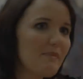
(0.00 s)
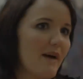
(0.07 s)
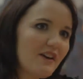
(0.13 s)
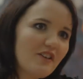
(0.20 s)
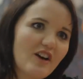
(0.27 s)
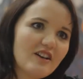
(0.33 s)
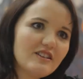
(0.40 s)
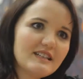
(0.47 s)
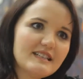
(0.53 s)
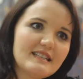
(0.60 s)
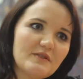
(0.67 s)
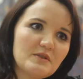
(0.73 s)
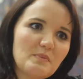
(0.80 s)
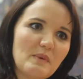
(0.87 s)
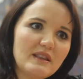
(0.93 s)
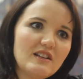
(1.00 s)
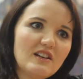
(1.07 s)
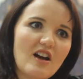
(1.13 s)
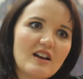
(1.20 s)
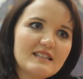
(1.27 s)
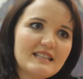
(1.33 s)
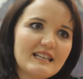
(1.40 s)
background is I've spent the
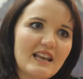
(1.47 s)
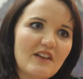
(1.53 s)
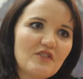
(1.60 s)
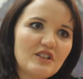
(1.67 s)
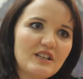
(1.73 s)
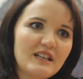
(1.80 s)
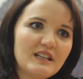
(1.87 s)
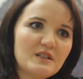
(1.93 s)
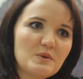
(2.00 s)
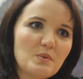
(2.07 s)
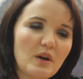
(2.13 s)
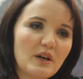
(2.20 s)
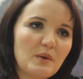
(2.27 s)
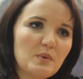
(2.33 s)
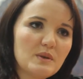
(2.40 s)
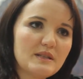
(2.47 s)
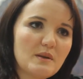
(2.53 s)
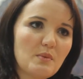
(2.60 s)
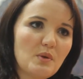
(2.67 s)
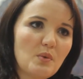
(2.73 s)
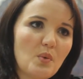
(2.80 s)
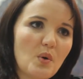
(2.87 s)
last 11 years working with
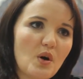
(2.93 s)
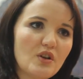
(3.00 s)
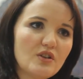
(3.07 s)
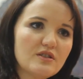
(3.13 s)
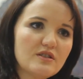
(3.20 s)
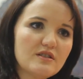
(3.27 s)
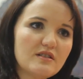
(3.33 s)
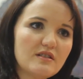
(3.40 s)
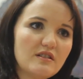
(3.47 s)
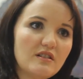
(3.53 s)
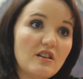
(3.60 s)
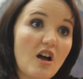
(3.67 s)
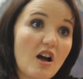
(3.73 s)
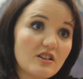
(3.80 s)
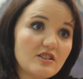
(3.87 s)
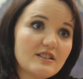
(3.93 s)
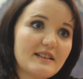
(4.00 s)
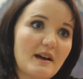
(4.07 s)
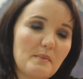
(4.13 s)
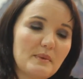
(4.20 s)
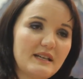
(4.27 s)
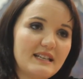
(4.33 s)
some of the world's largest
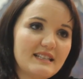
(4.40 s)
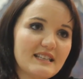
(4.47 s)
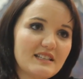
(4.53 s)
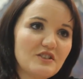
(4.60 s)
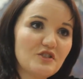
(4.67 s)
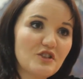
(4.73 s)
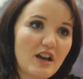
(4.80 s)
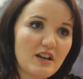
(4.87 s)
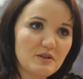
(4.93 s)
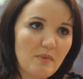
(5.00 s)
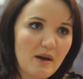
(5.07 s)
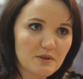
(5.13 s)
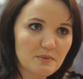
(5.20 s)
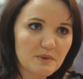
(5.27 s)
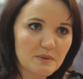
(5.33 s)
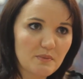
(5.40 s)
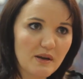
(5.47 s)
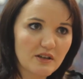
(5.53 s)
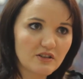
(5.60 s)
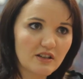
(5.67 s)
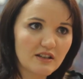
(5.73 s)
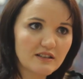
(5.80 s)
companies as a change management
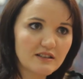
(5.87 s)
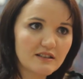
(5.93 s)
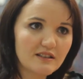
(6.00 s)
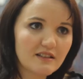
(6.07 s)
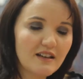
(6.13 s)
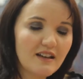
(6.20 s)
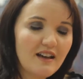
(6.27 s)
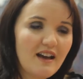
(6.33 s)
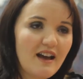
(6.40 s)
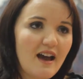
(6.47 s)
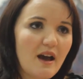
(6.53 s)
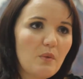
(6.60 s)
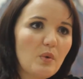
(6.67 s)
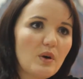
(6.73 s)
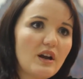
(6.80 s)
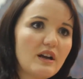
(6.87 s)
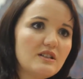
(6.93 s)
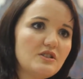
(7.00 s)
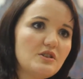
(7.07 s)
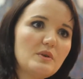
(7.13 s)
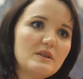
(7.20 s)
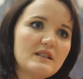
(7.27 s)
specialist. And what I
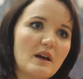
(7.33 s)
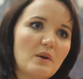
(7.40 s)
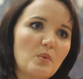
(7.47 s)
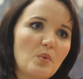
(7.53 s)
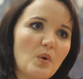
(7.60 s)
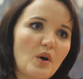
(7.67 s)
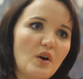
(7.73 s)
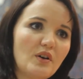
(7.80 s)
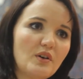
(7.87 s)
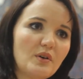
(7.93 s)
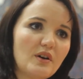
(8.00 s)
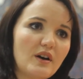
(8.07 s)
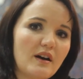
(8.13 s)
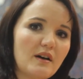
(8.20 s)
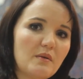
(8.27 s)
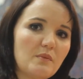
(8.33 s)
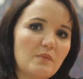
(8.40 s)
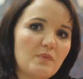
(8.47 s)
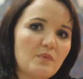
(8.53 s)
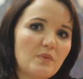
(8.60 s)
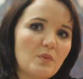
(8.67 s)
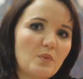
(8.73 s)
do is I work
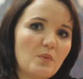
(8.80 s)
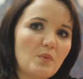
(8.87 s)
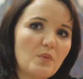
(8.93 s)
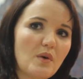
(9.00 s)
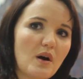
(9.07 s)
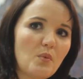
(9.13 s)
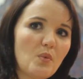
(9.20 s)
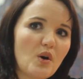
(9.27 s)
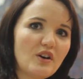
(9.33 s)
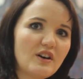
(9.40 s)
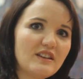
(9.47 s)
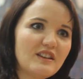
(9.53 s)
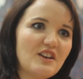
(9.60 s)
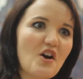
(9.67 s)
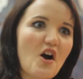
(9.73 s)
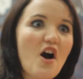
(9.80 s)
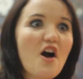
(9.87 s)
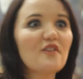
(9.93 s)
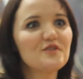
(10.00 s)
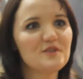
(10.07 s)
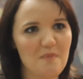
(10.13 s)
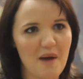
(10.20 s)
in the
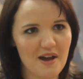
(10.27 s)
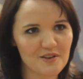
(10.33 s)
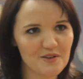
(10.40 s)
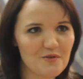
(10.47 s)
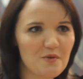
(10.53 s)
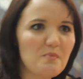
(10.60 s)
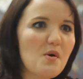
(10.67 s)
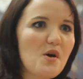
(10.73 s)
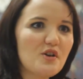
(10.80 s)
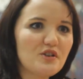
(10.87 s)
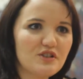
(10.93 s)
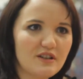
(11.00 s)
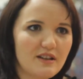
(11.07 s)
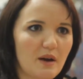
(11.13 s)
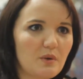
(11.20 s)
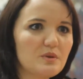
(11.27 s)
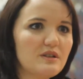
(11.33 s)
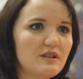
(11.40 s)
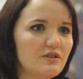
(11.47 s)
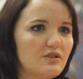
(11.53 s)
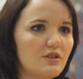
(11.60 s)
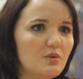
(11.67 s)
aftermath of a merger and
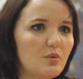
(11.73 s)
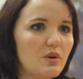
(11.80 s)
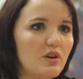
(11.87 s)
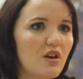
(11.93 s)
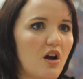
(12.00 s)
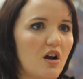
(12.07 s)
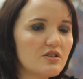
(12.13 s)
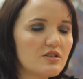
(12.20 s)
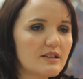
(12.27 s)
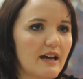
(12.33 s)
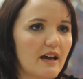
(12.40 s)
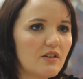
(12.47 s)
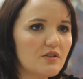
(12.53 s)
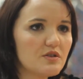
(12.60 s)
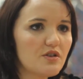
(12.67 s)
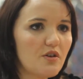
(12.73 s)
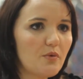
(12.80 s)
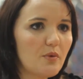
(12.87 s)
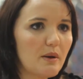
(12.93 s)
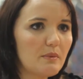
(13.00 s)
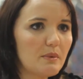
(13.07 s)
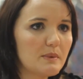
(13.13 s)
acquisition or a large-scale
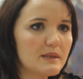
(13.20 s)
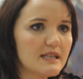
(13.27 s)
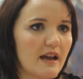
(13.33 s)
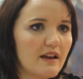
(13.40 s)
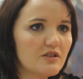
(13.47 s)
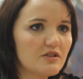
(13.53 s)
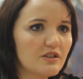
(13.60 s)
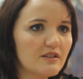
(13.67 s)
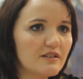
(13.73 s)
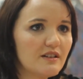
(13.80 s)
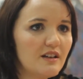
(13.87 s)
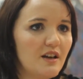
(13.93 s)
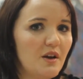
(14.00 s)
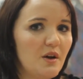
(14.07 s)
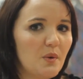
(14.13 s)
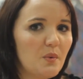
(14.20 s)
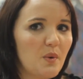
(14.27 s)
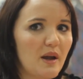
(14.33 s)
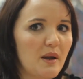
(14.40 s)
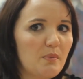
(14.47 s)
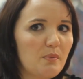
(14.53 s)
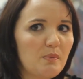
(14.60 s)
software implementation
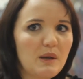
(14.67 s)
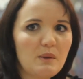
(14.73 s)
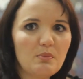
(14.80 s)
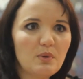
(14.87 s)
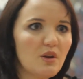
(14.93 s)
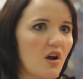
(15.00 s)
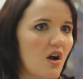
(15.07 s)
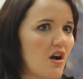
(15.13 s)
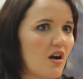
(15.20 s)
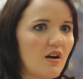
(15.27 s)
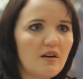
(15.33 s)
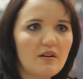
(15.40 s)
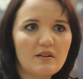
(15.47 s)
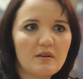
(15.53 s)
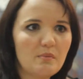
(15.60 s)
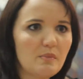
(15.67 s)
where people are a